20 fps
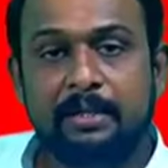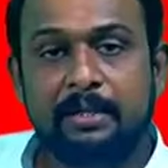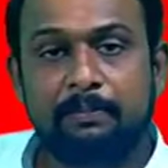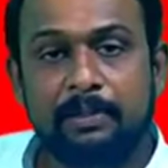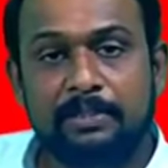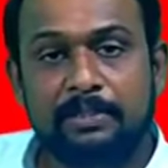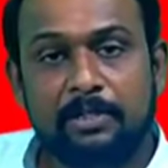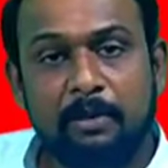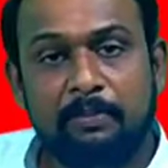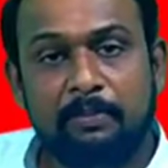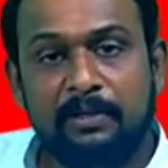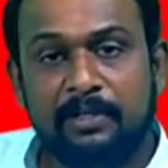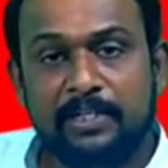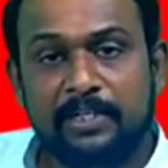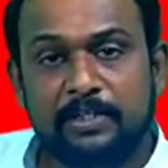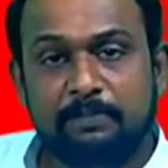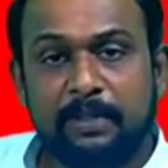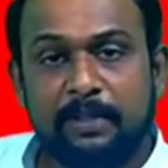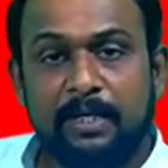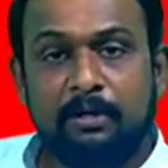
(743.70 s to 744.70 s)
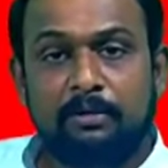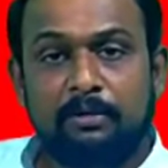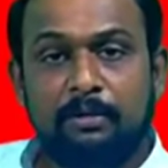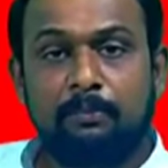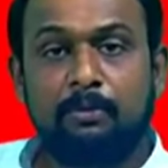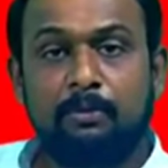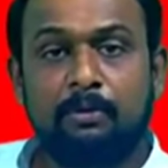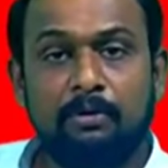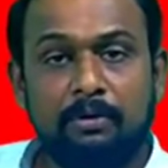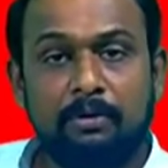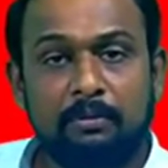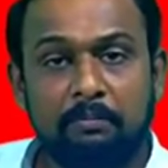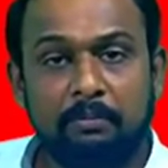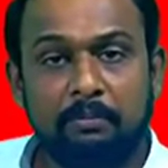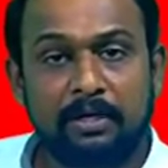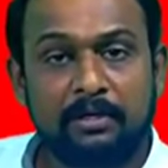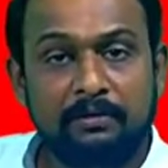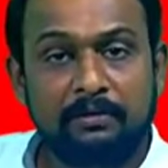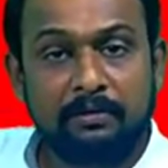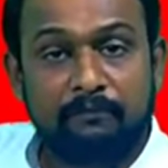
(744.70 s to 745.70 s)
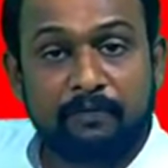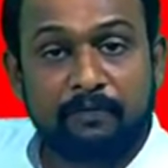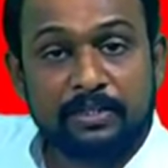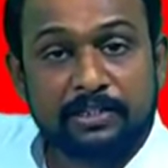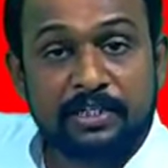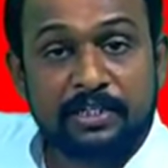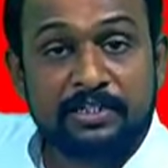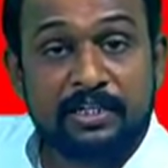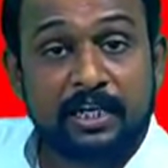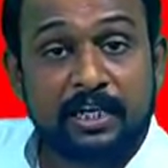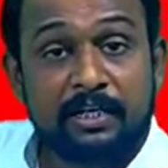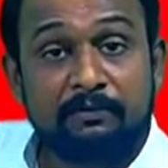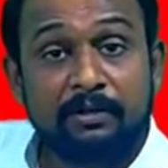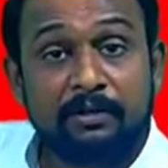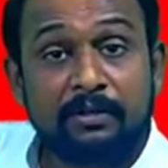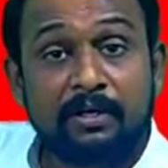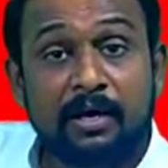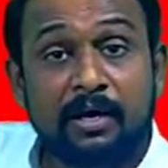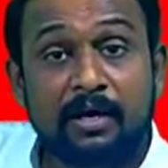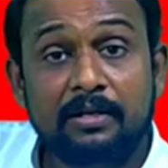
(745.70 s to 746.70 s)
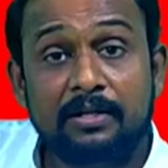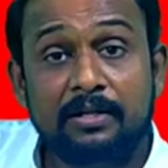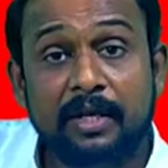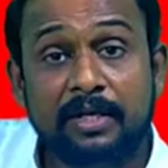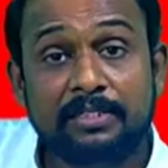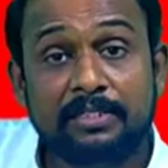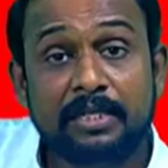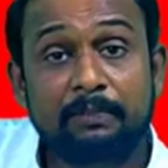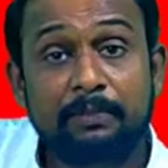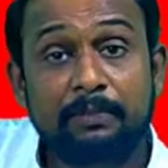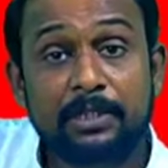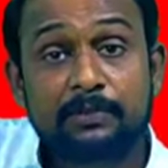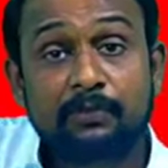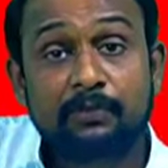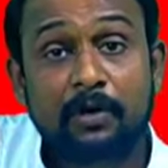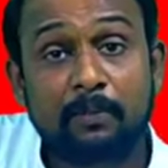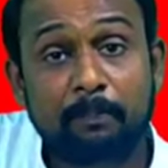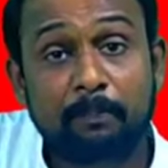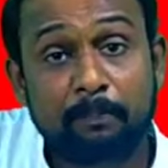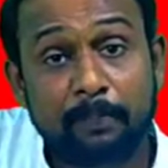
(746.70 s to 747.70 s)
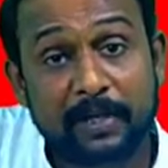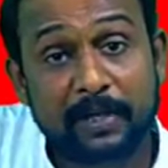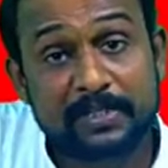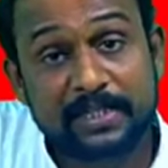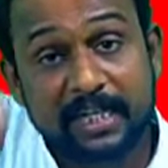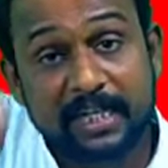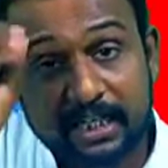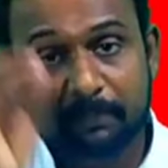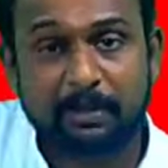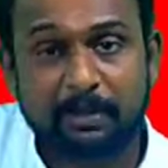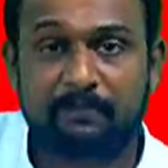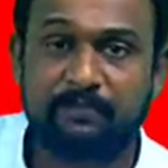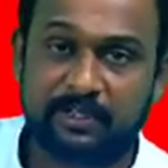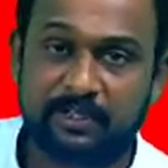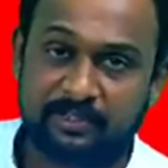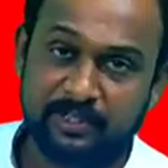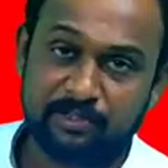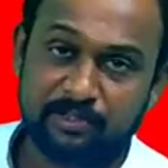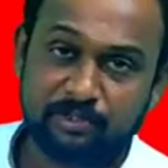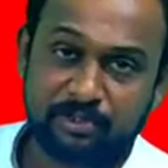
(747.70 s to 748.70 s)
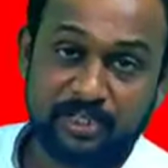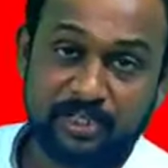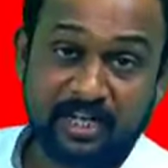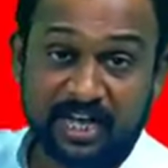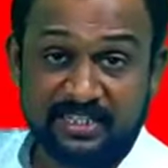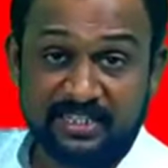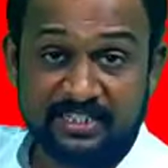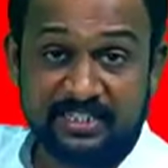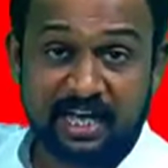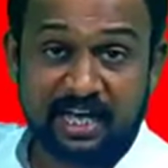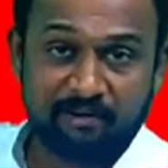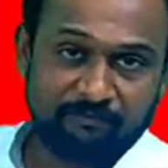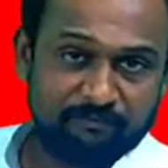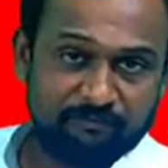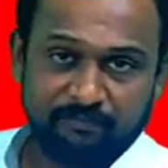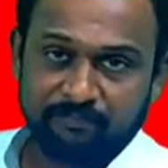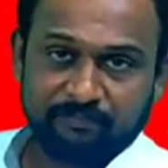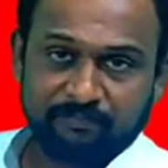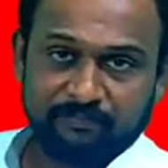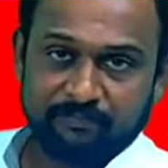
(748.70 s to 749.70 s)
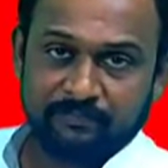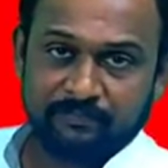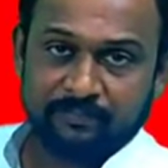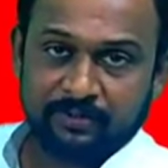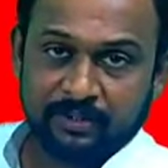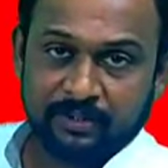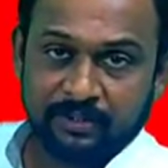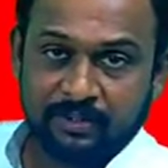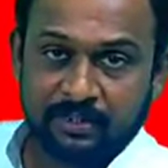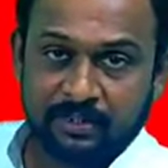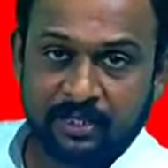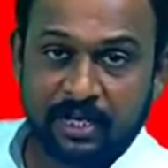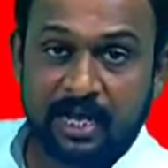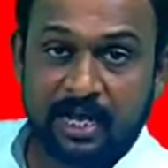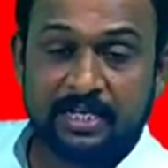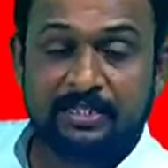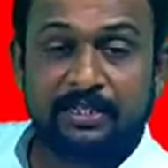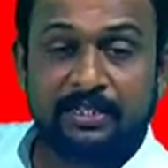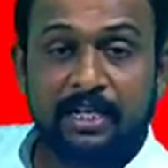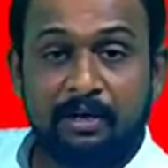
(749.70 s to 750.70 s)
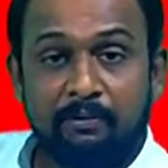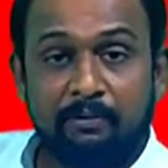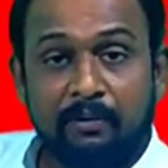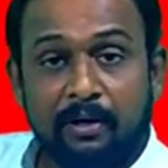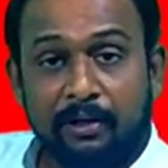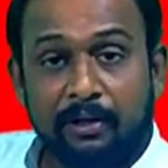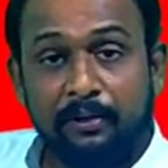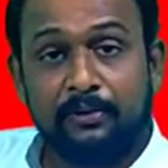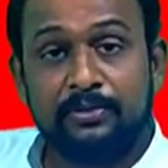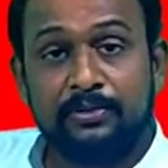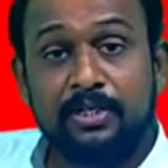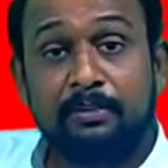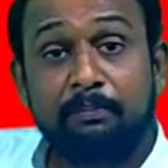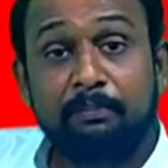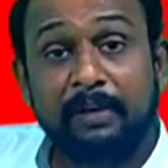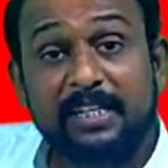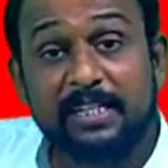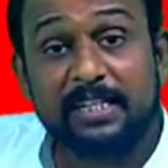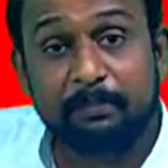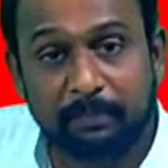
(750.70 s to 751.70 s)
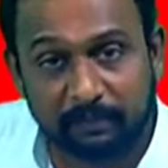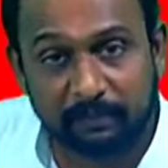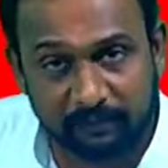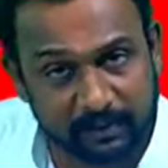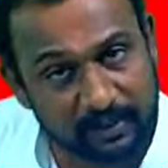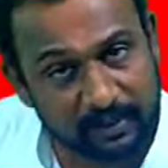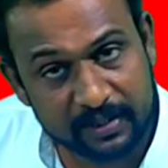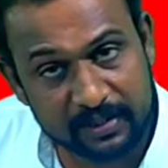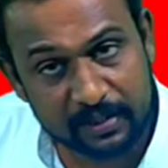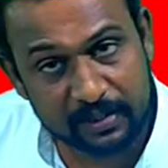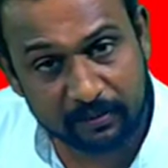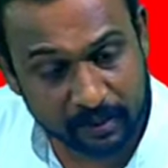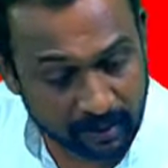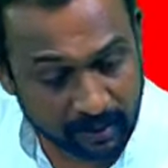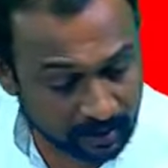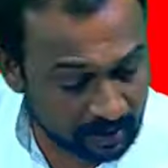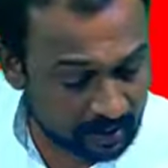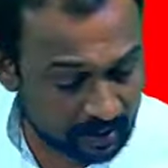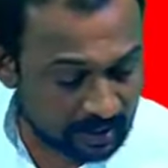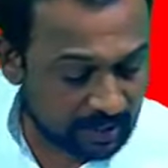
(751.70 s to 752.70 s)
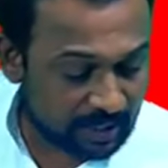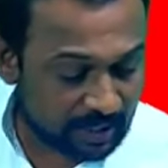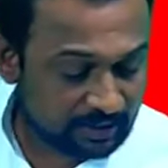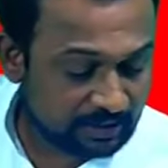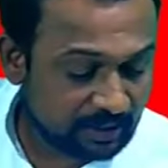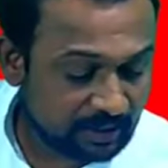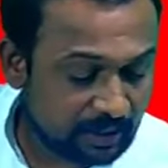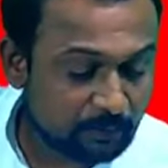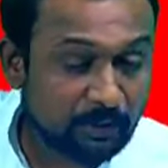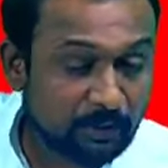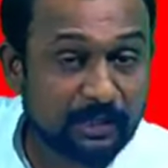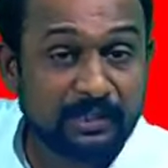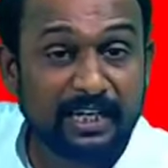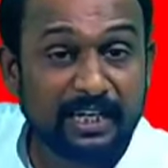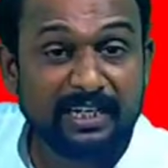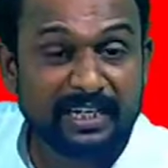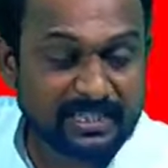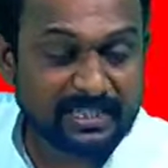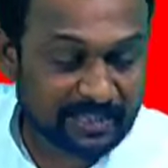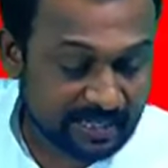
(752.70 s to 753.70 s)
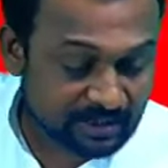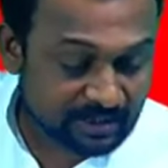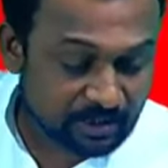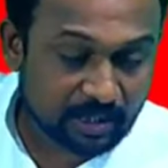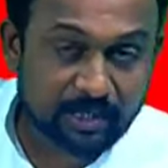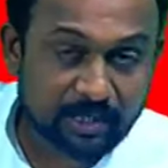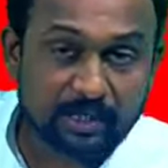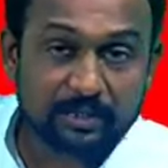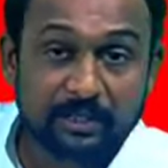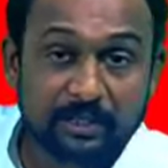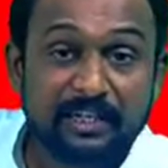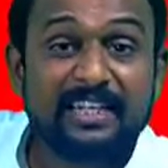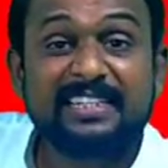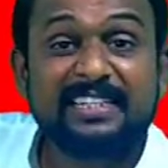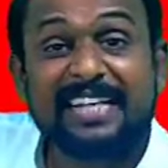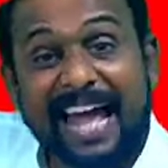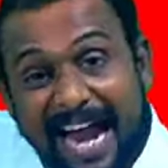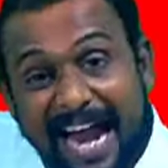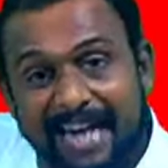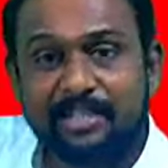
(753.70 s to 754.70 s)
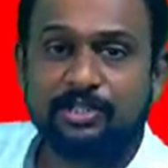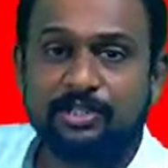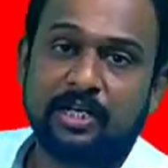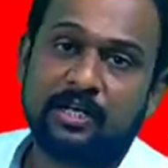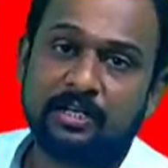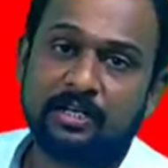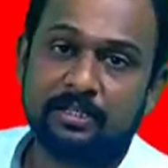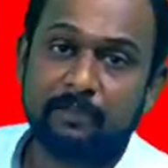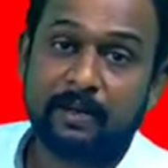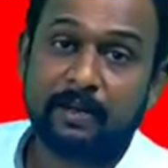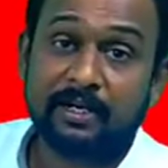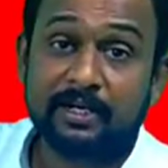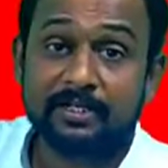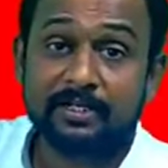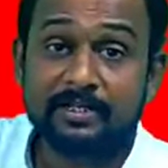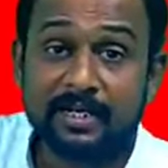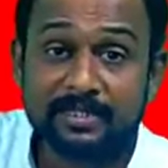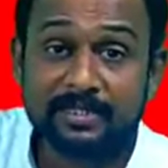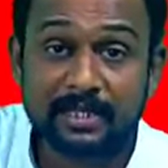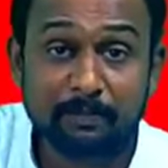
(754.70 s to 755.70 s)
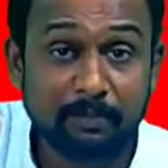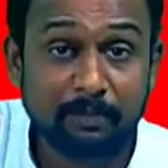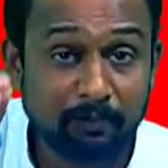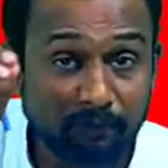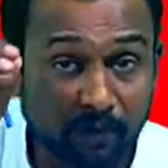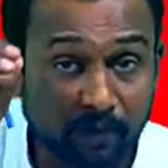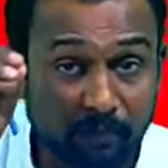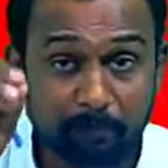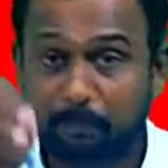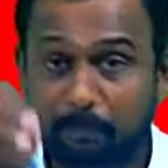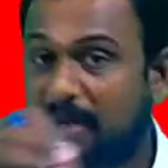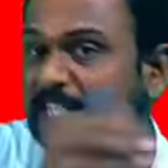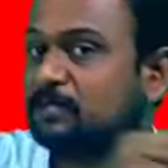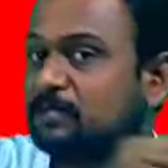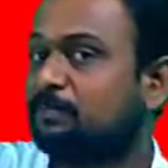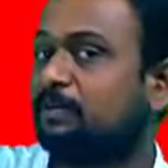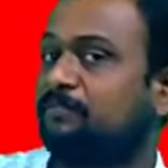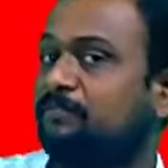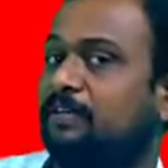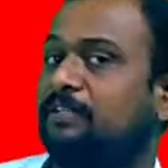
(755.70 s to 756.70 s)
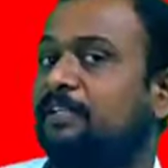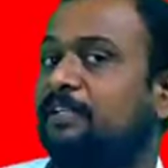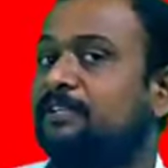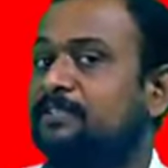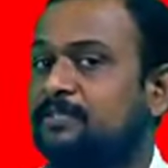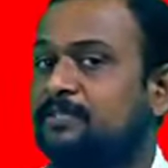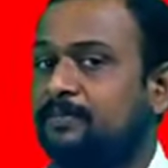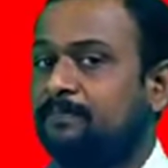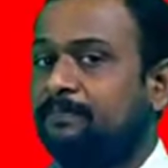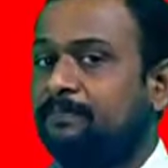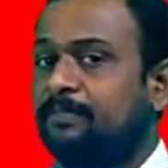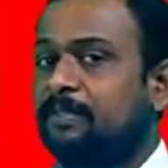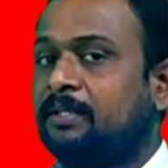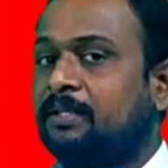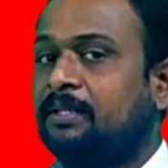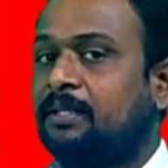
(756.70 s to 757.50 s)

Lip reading: examples have been displayed on the board, but the first and second one are the examples for present perfect tense. See, has and have. Has and have are used in present perfect tenses. Okay. And third one, Dennis has checked the Dennis had checked the bag. This is the example for past perfect tense.